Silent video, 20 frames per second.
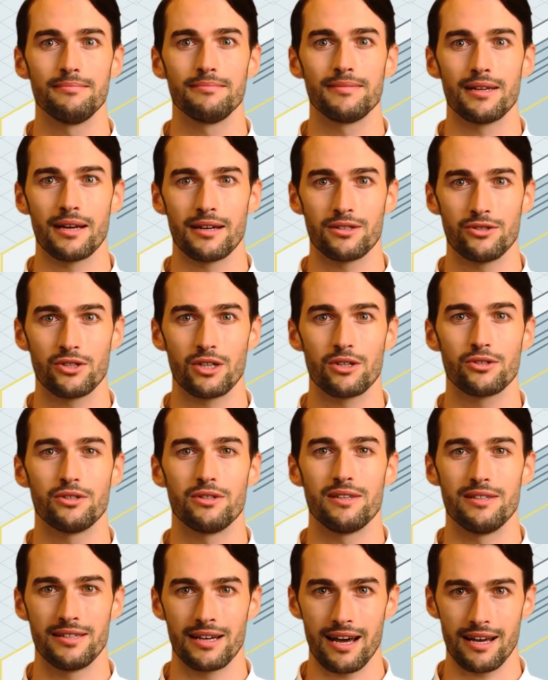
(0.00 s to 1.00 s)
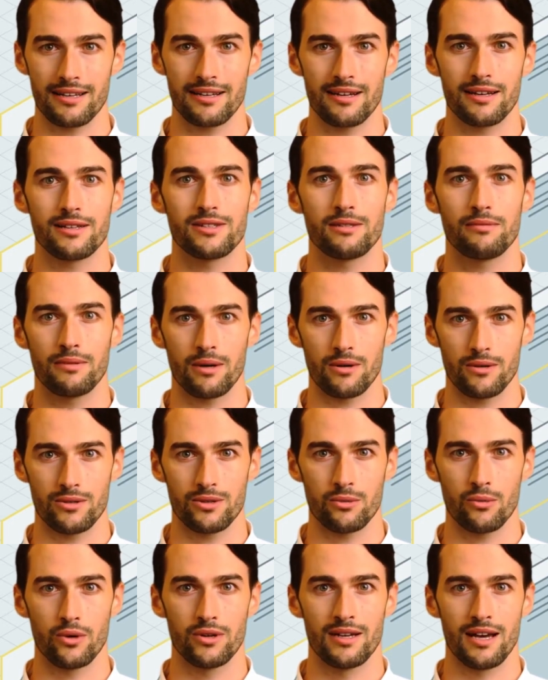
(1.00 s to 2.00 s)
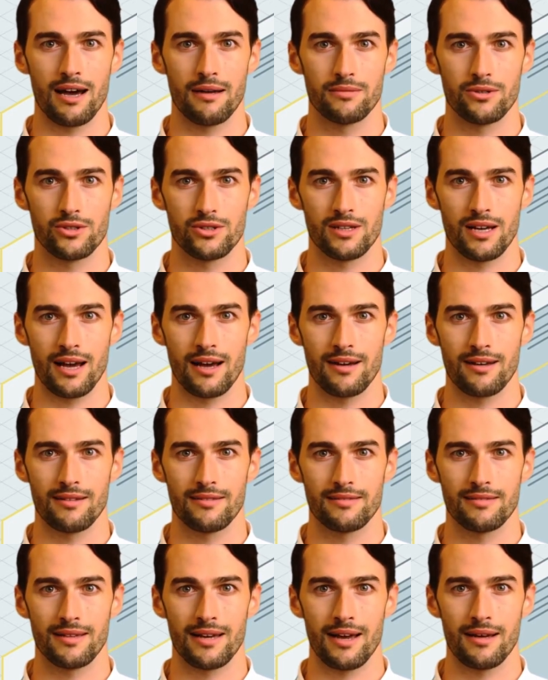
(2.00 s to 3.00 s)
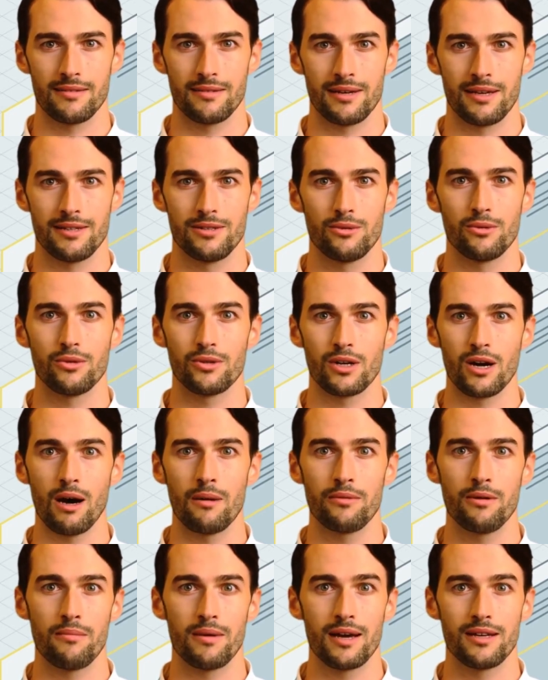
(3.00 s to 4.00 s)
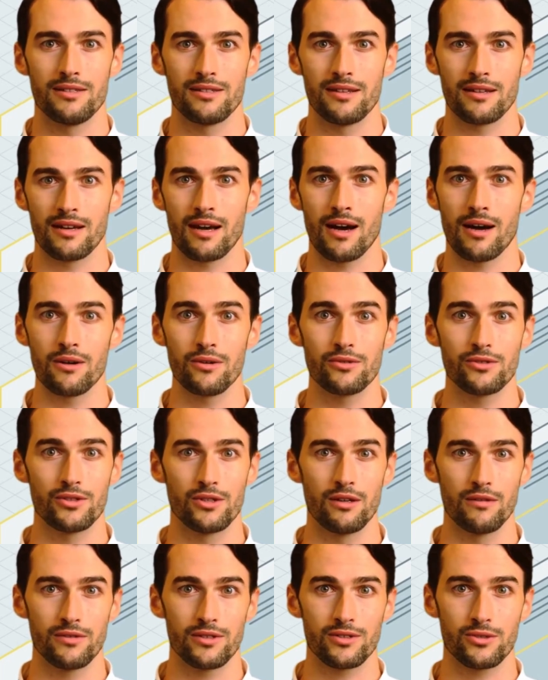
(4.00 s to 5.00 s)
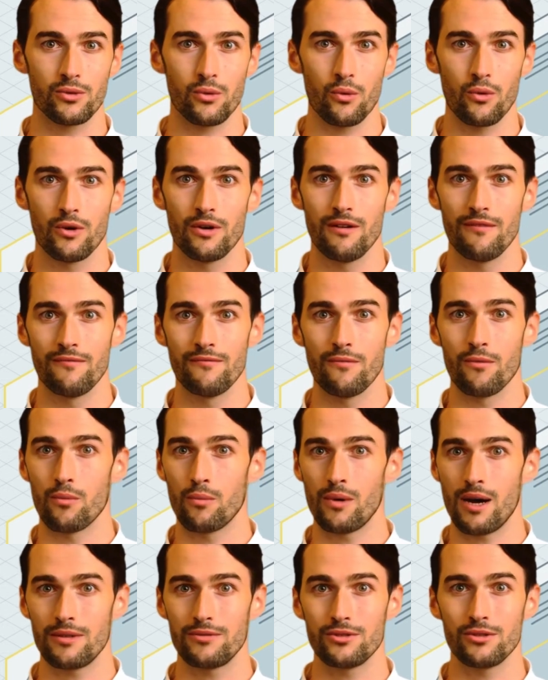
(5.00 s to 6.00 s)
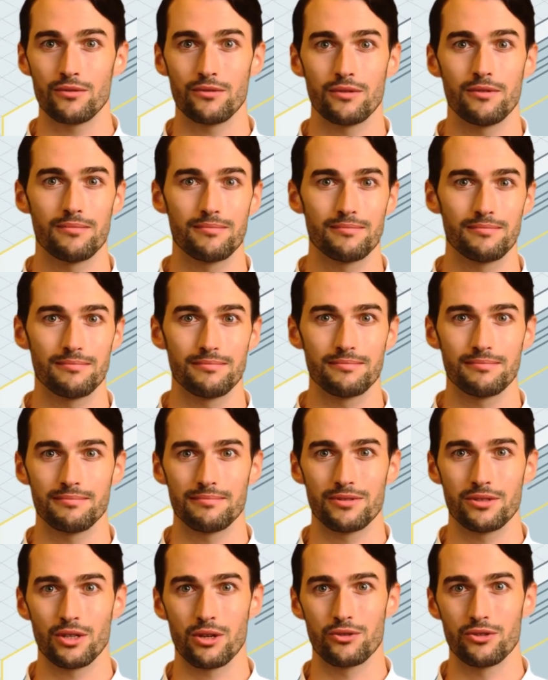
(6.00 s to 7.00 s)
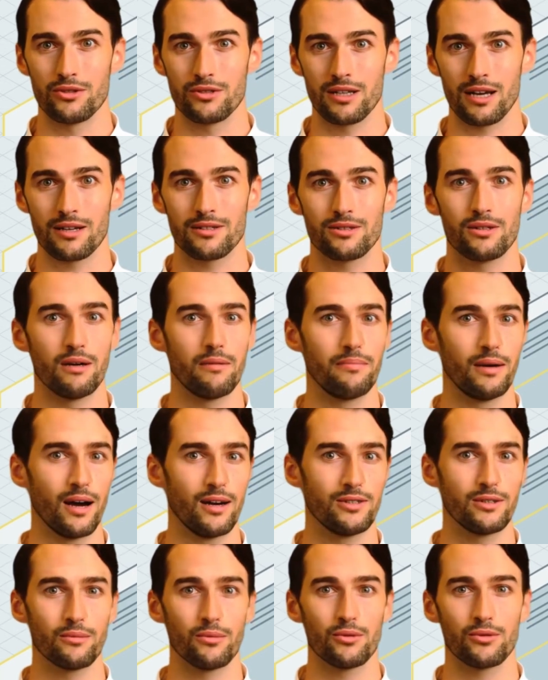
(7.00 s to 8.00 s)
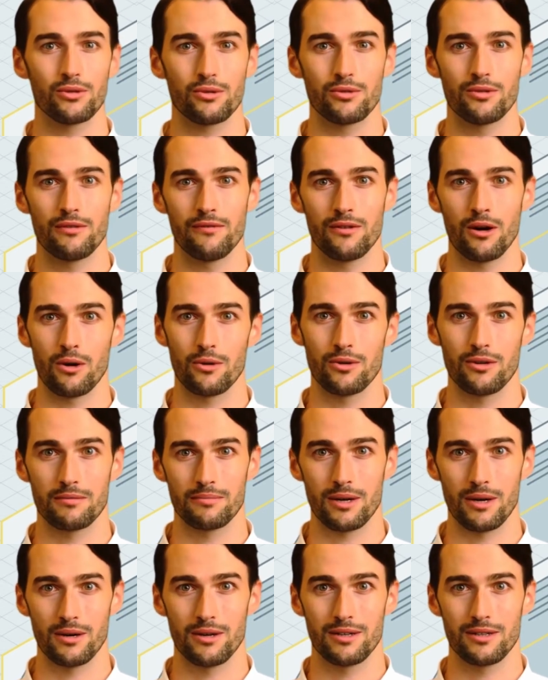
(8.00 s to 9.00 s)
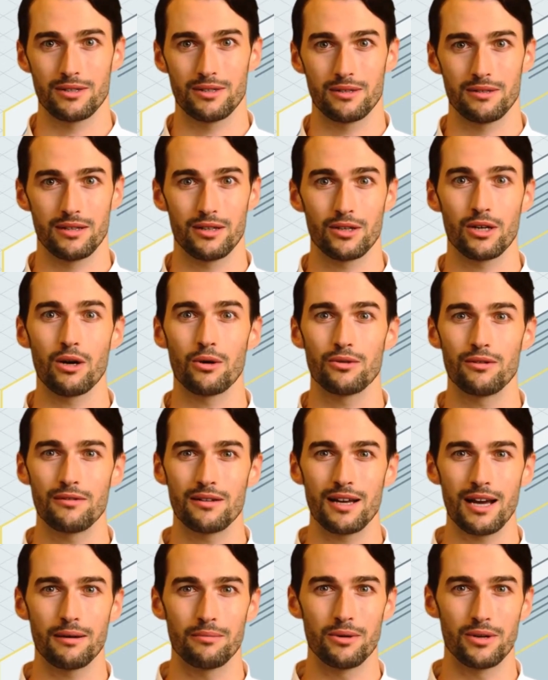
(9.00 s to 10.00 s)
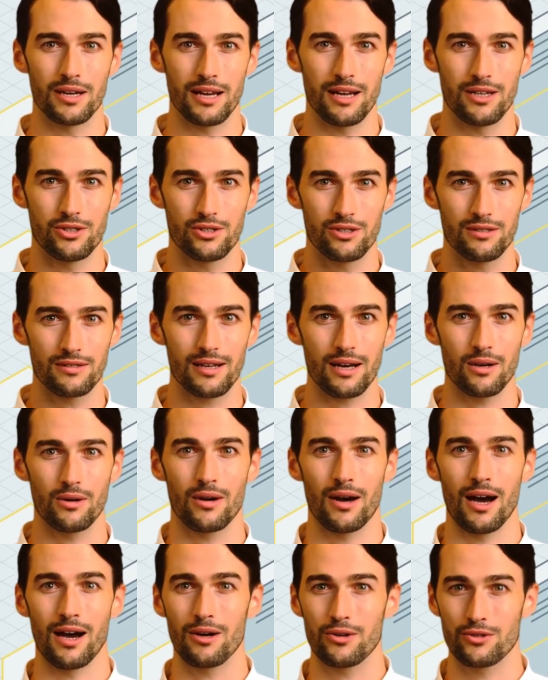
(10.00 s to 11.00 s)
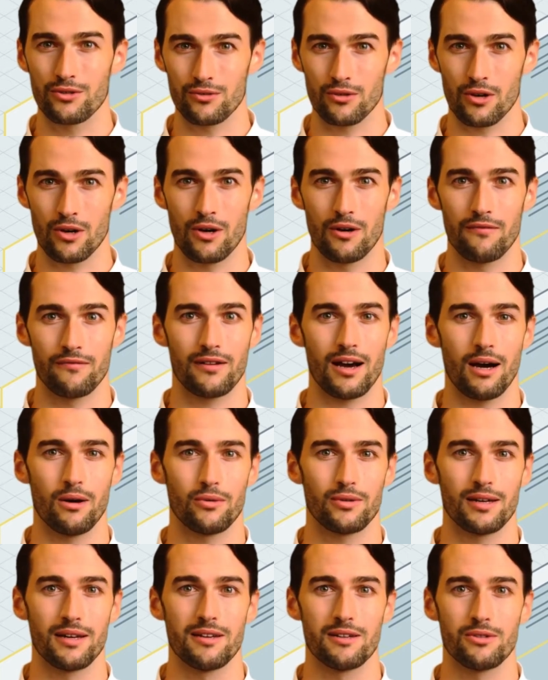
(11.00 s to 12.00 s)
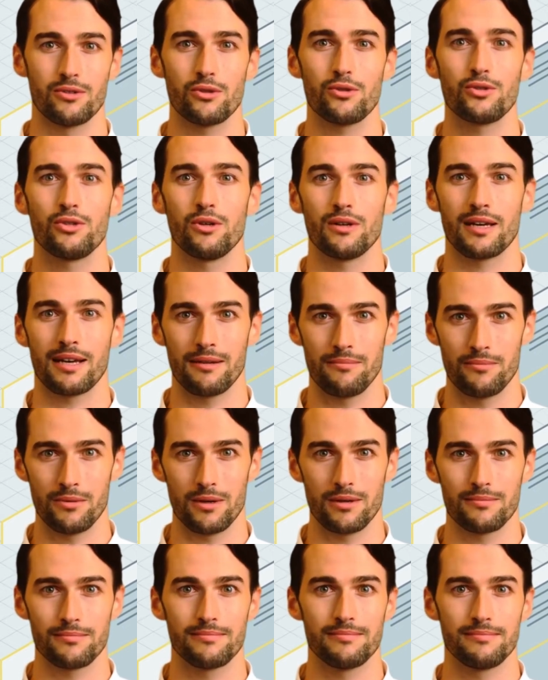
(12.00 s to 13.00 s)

An injection attack can expose or damage data and lead to a compromised denial of service or a full web server. Such attacks are possible due to vulnerabilities in the code of an application that allows for unvalidated user input.